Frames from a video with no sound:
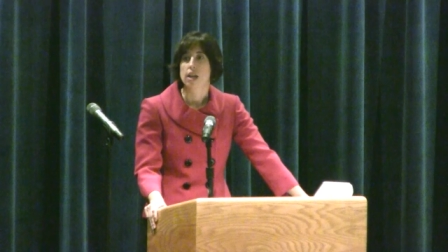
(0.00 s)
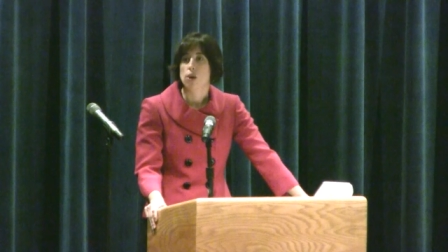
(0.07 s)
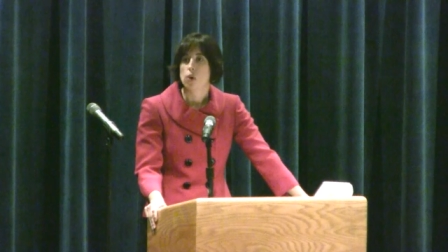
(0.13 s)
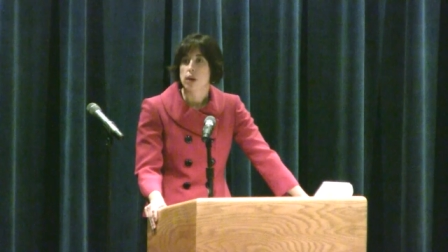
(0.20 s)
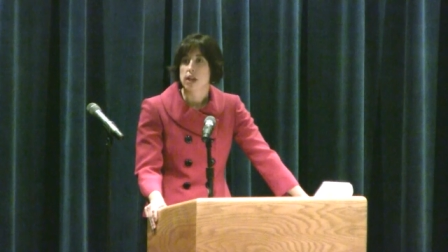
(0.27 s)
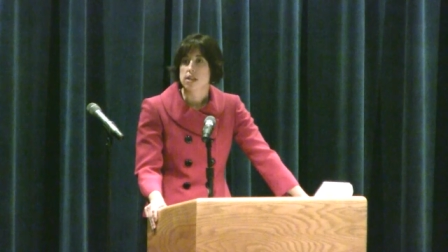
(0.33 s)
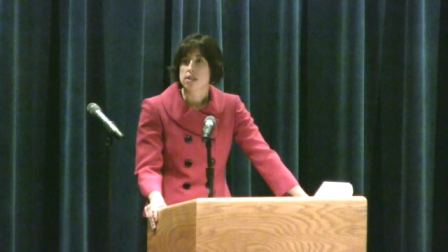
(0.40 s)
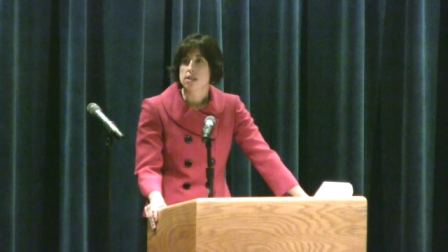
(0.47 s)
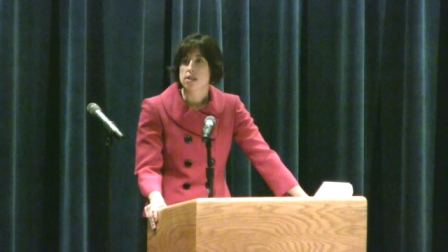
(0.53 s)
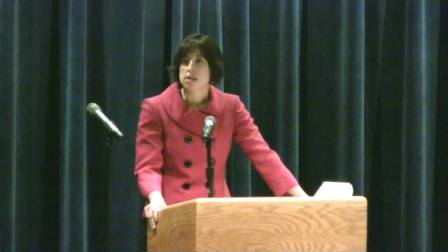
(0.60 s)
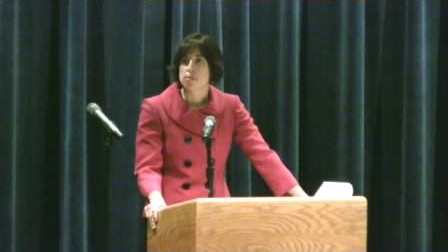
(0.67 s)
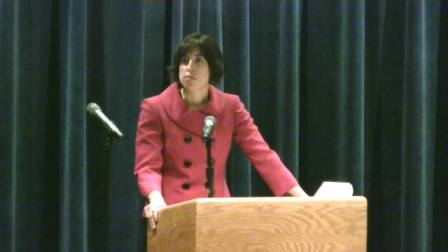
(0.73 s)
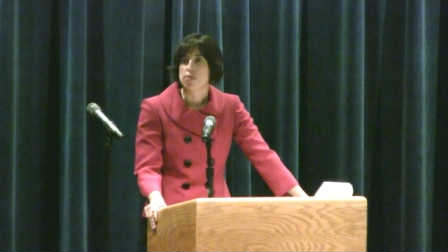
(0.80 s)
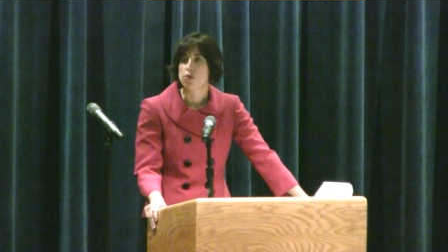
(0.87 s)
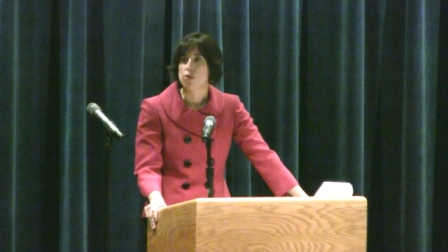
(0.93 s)
I quit,
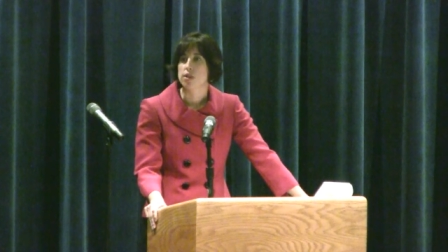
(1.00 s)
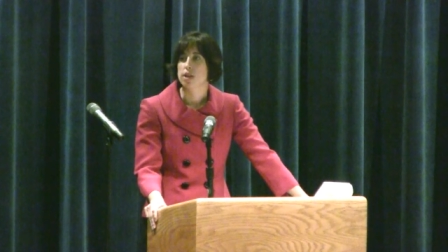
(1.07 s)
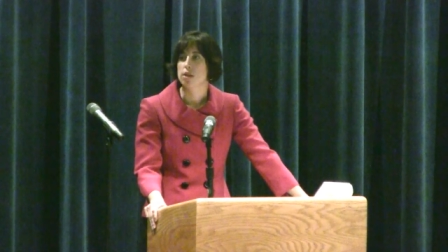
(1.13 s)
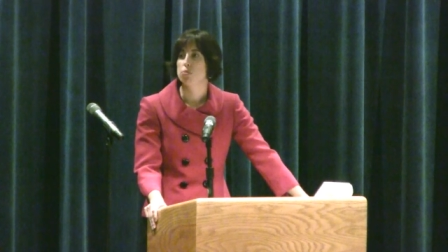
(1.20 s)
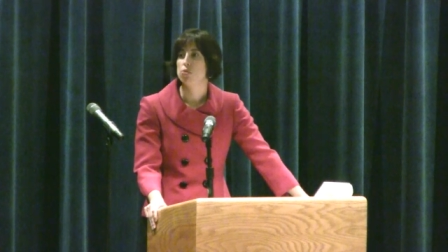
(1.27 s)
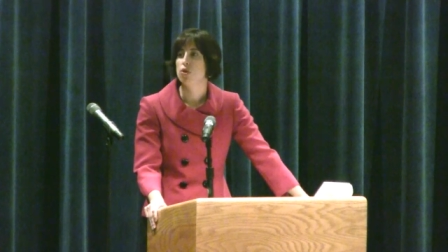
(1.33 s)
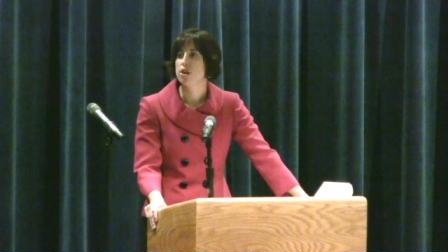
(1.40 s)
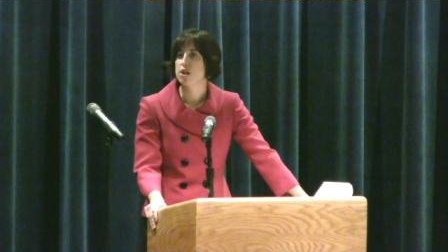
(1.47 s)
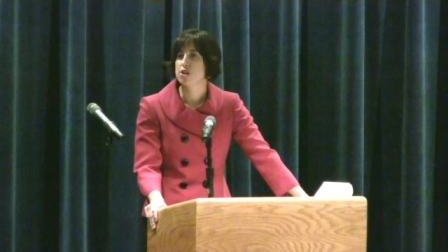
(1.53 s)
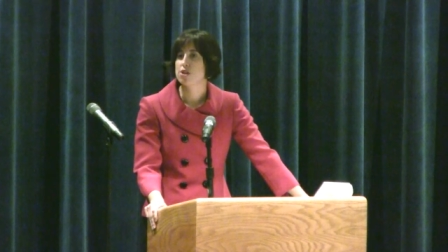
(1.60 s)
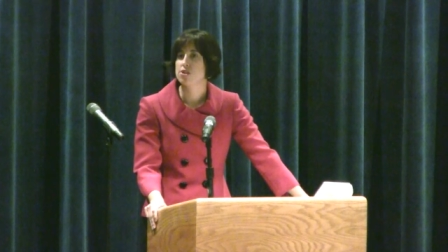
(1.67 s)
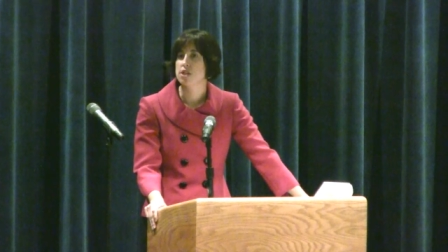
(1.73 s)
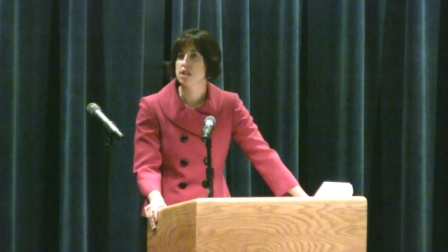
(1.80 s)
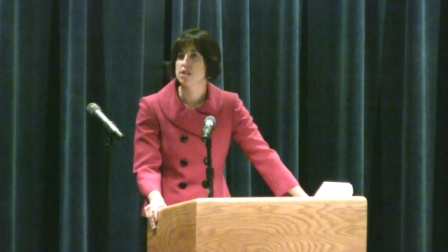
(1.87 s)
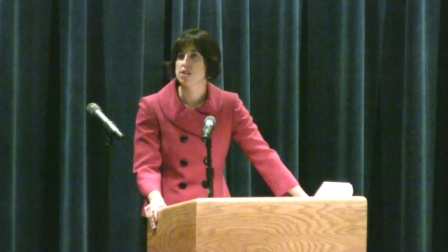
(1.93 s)
before the employer
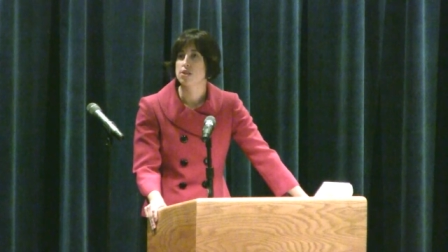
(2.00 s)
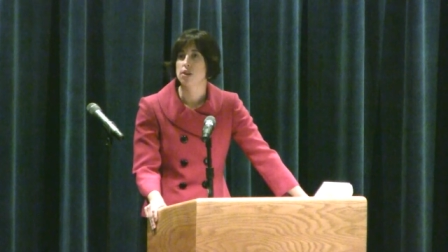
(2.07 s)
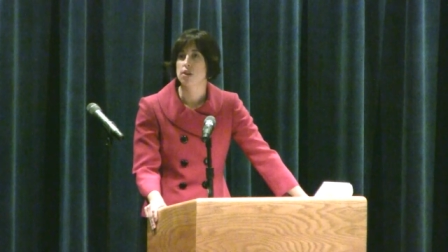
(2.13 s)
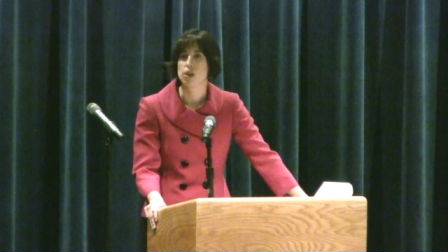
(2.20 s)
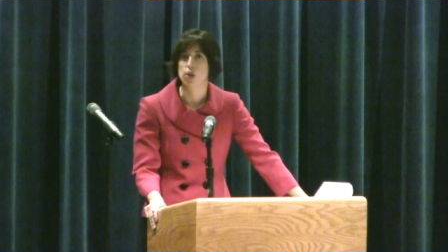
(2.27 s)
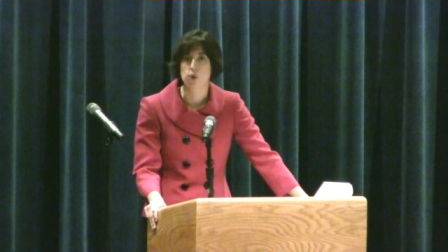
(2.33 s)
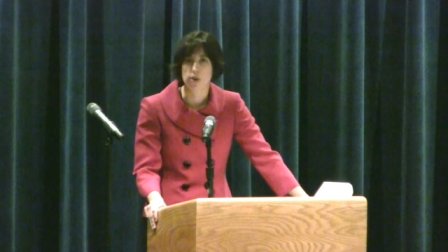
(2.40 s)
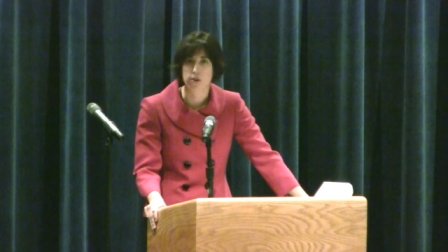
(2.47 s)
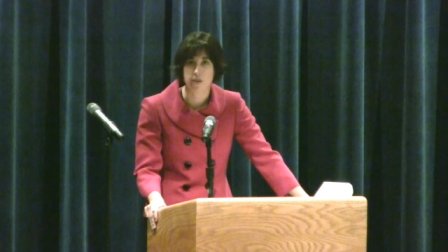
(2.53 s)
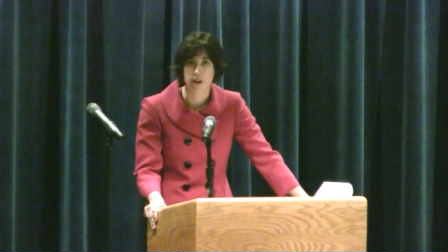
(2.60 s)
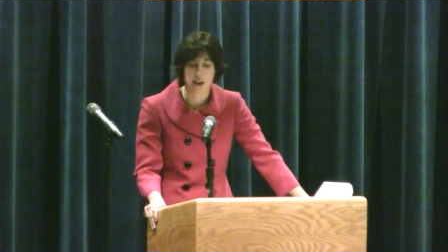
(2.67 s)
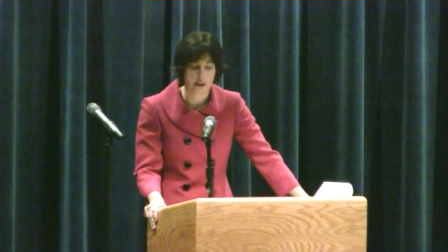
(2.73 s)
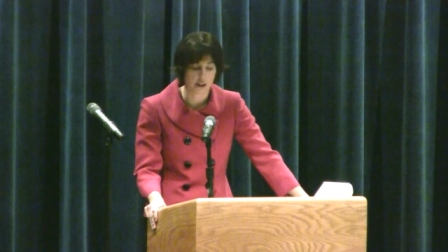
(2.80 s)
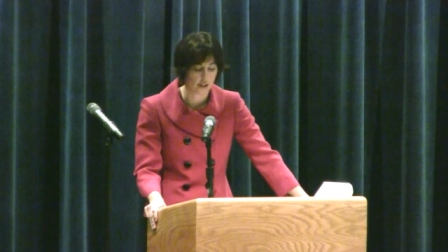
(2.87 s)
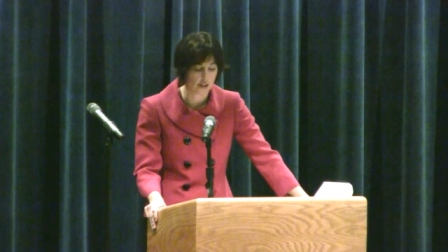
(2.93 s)
says, you're
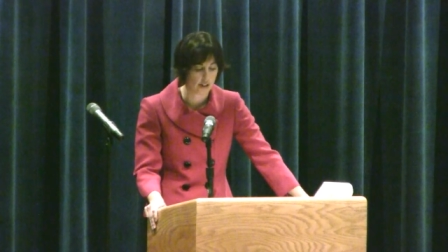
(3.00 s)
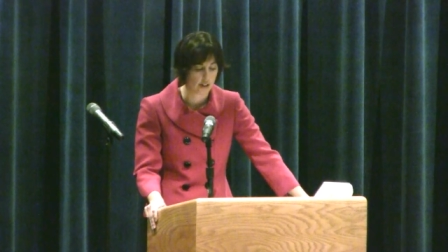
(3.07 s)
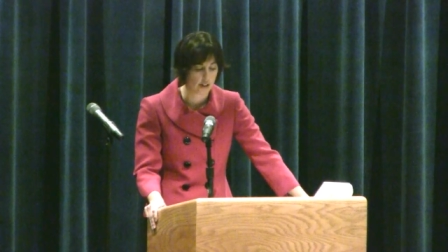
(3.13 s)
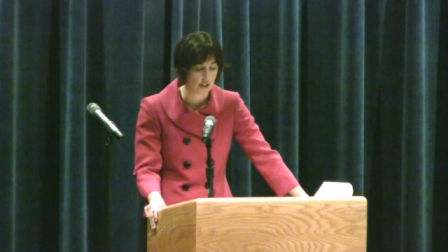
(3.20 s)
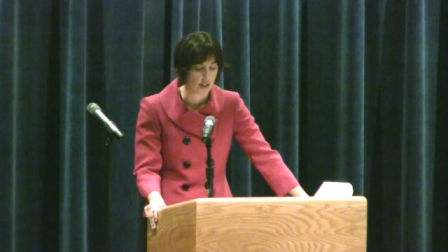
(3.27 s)
fired,